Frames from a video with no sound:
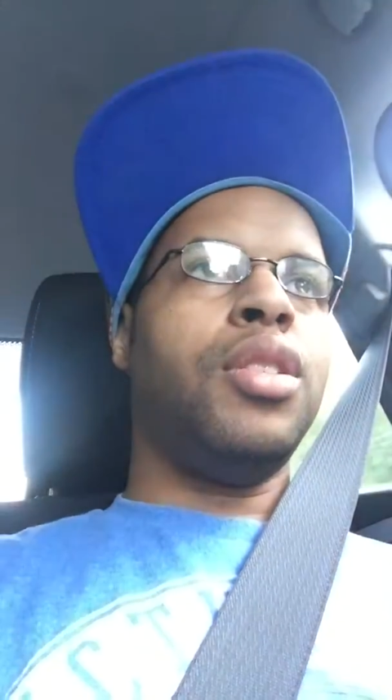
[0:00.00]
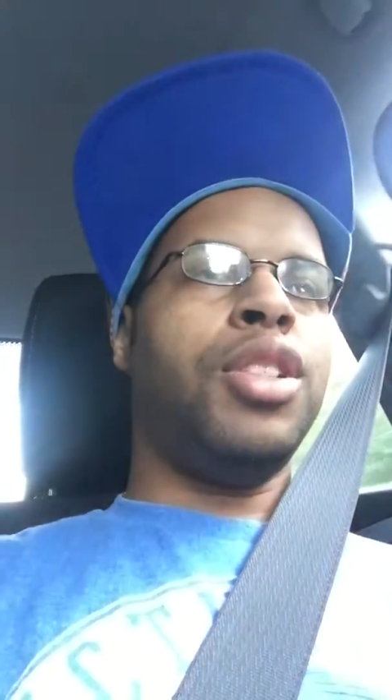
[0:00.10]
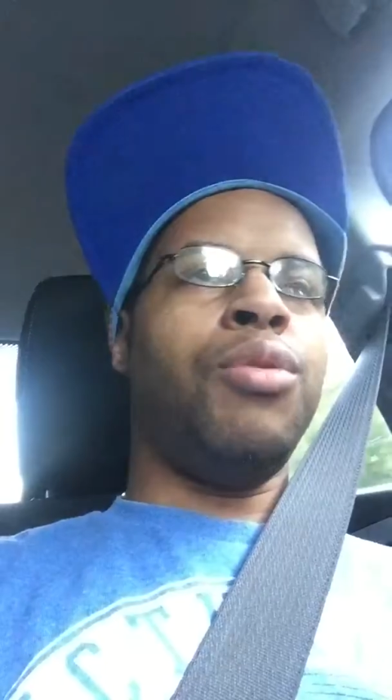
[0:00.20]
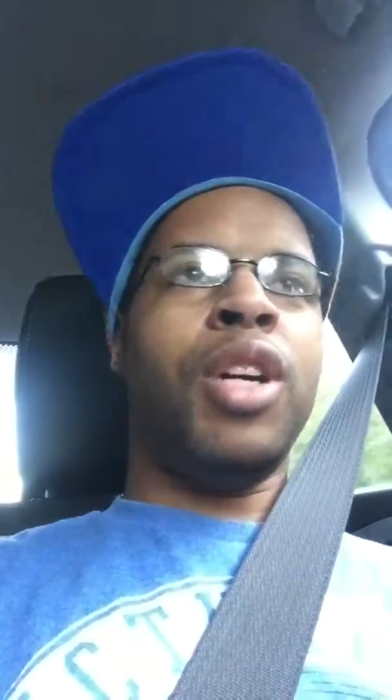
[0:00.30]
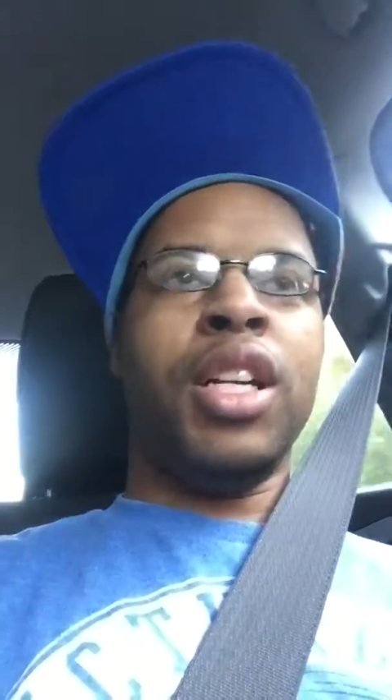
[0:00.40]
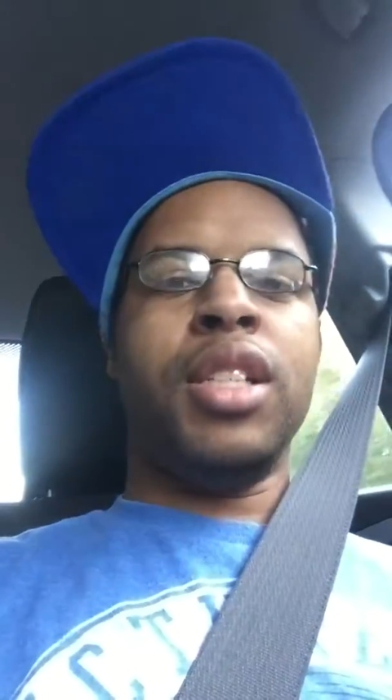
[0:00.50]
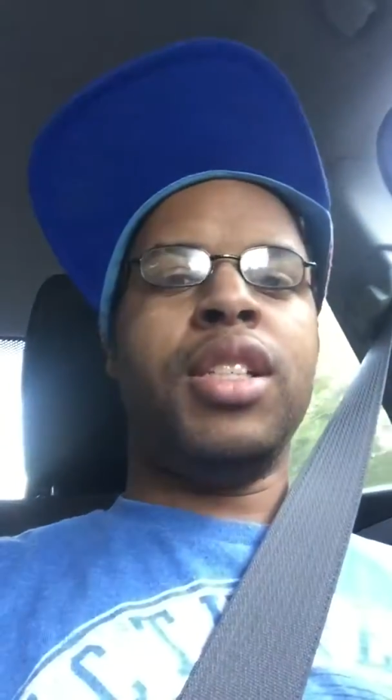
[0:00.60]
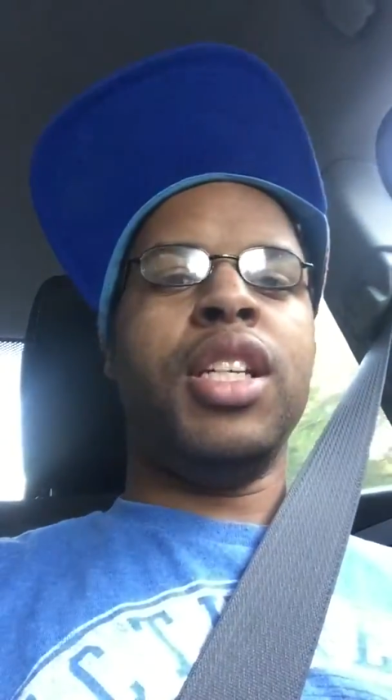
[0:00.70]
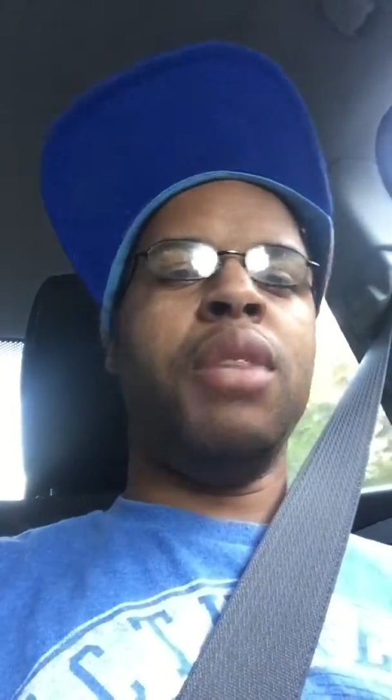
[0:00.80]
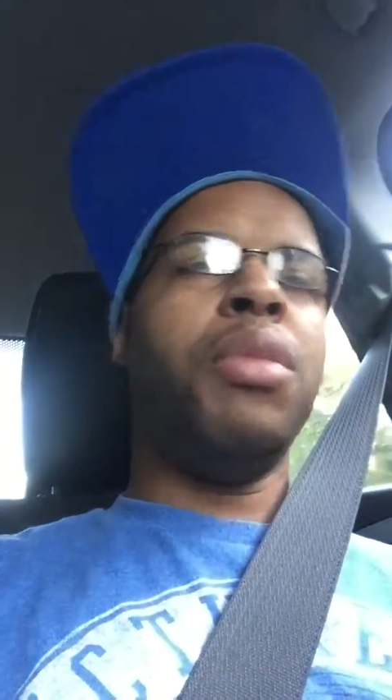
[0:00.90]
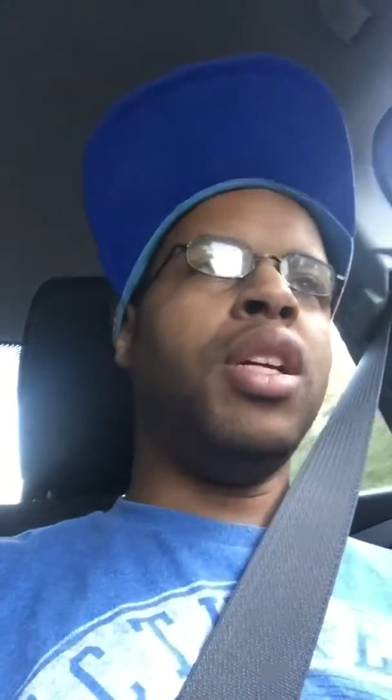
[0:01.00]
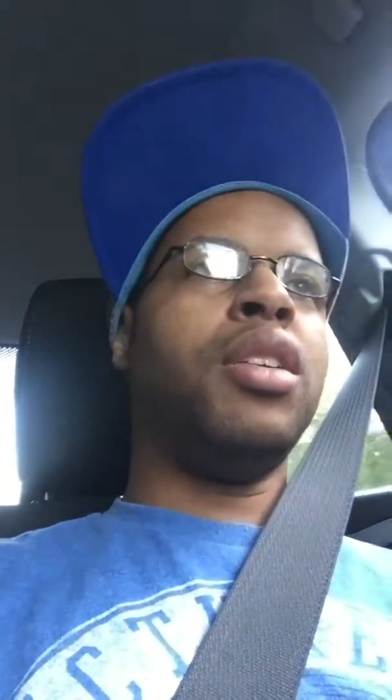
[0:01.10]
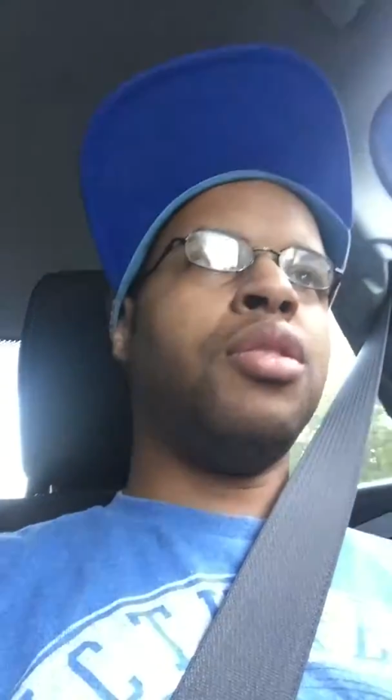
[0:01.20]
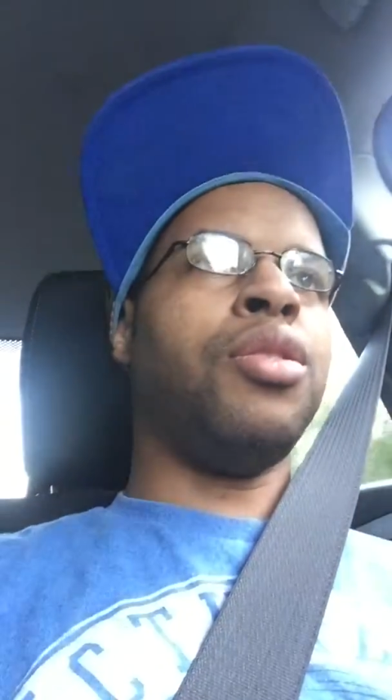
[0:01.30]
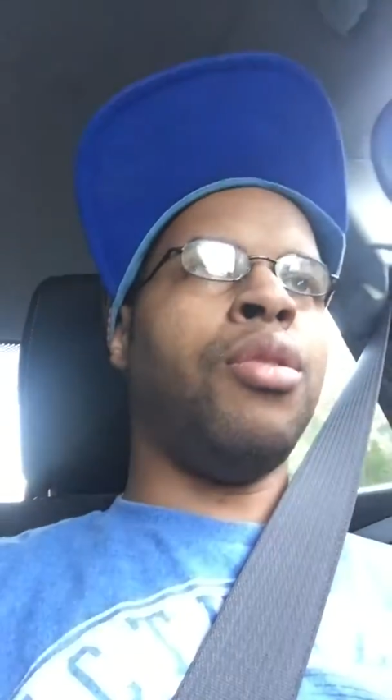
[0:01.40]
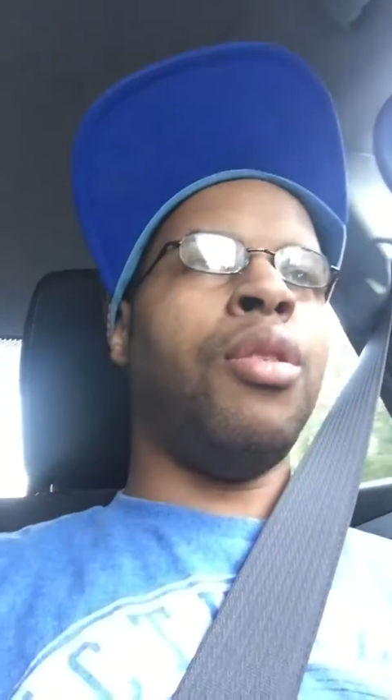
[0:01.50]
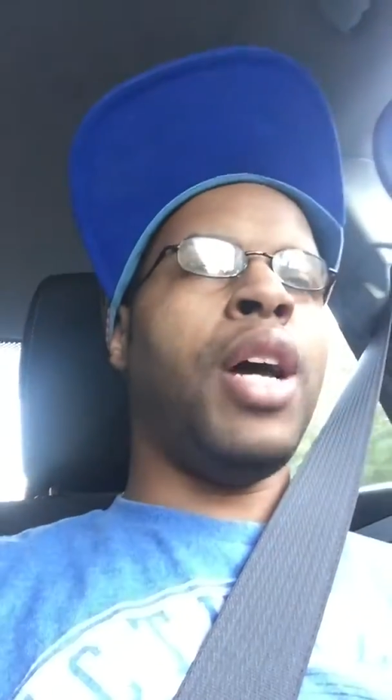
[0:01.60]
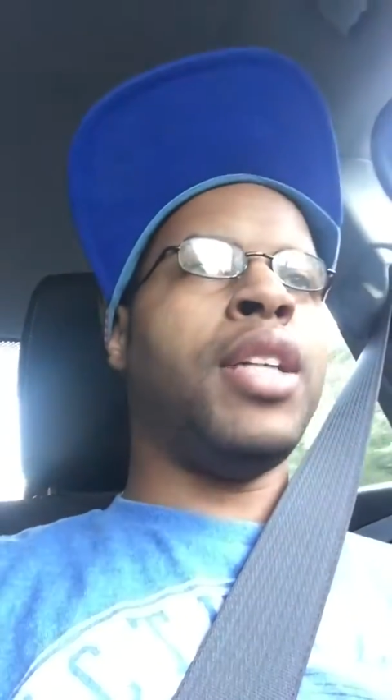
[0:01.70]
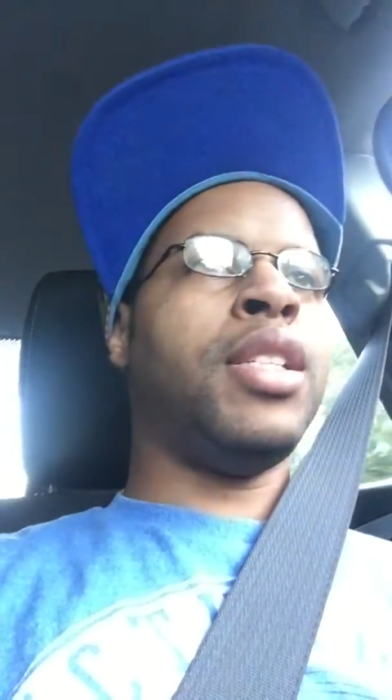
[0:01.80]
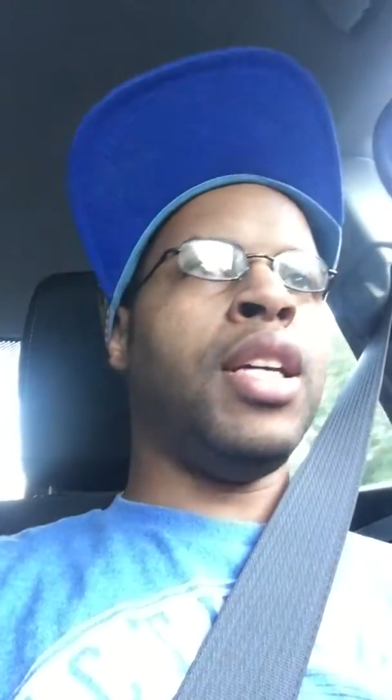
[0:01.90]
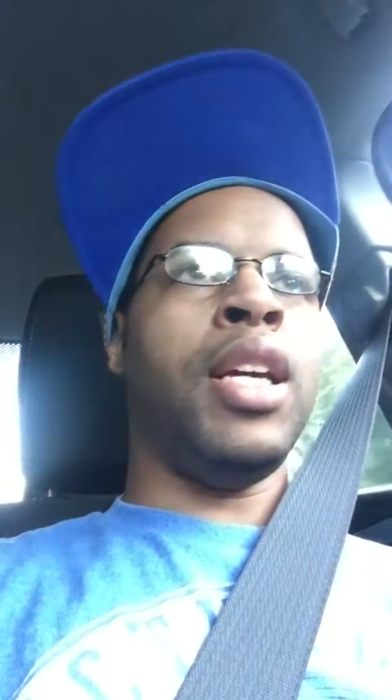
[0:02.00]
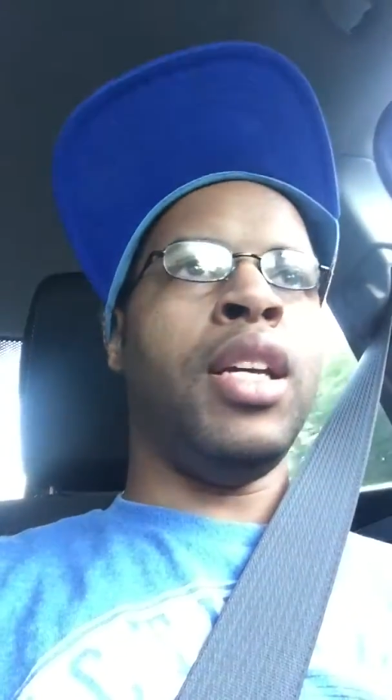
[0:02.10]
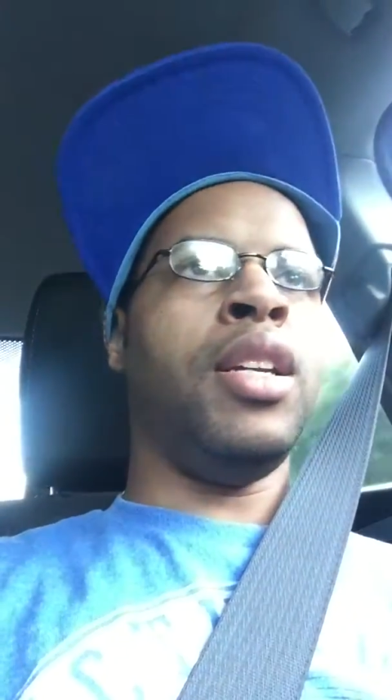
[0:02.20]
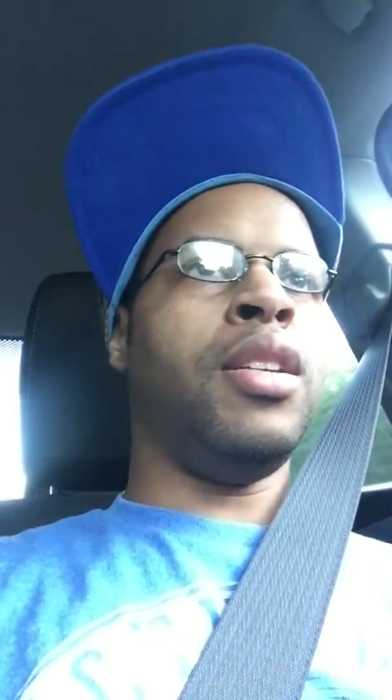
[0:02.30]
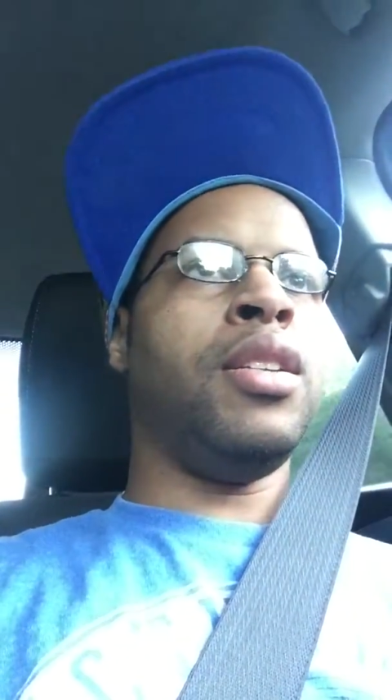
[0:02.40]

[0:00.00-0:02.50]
She wanted to see me, so I said,